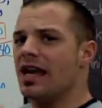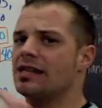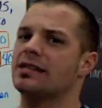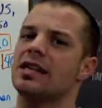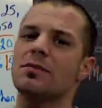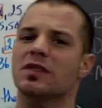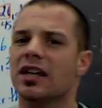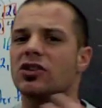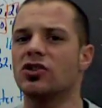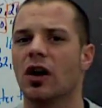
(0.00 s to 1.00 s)
It seems like
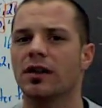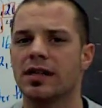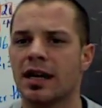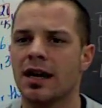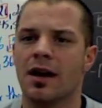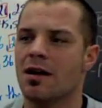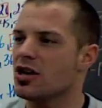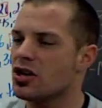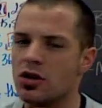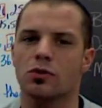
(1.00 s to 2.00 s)
a daunting,
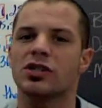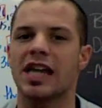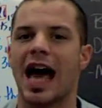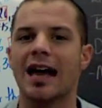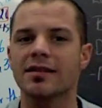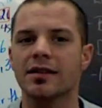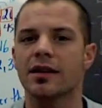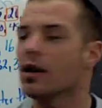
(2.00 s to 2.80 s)
huge task,